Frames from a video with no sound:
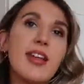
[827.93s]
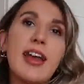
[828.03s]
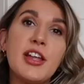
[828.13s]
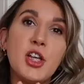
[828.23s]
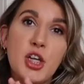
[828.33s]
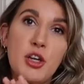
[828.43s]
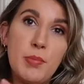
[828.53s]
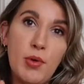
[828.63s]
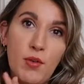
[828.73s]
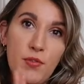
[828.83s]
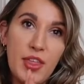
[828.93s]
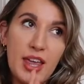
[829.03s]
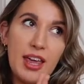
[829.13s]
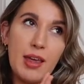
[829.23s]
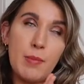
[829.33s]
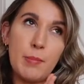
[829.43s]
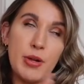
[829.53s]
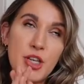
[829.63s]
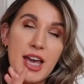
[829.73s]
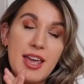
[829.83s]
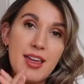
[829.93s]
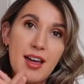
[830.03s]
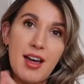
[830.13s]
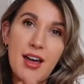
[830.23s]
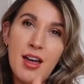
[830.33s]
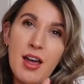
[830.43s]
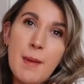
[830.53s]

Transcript: a dupe of the Bottega